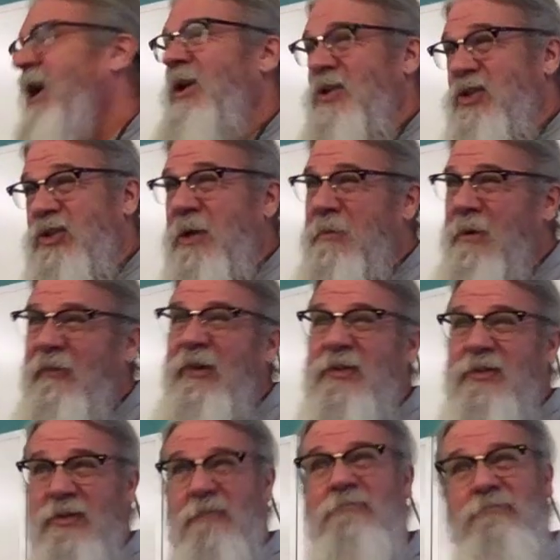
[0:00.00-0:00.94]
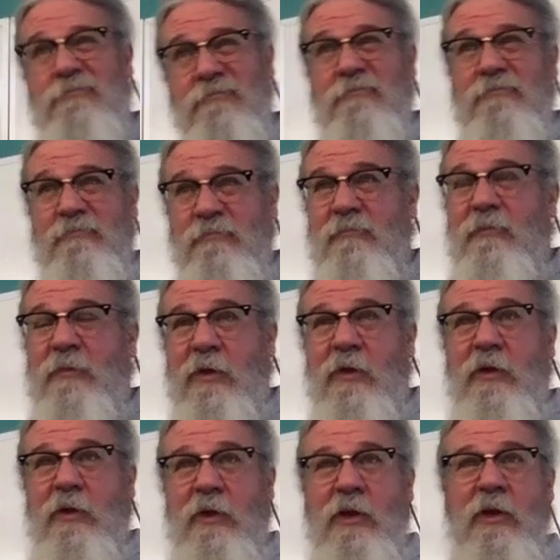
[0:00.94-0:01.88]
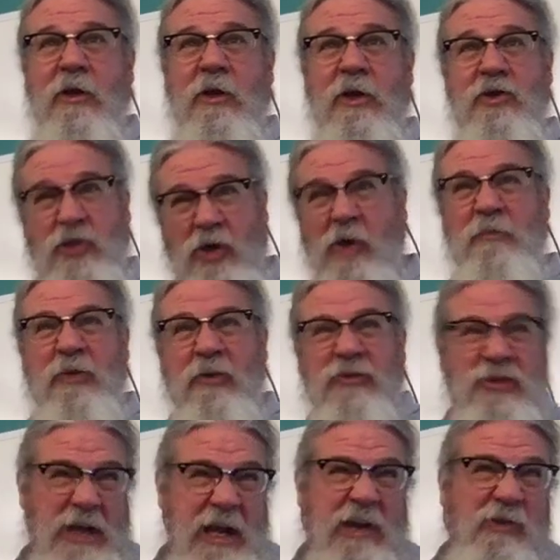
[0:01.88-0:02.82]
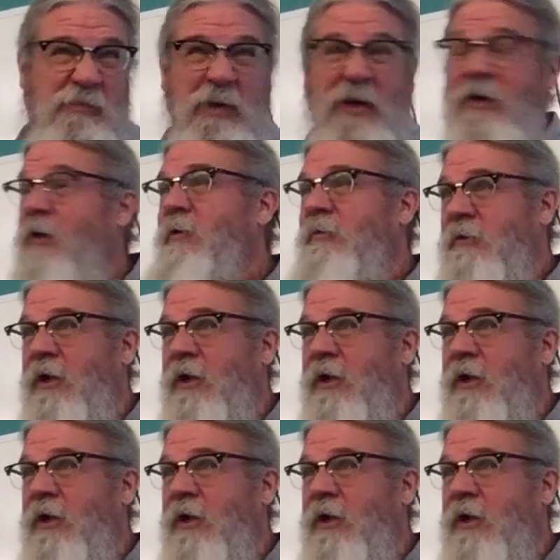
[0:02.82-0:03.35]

Some of it's, in terms of Shakespeare,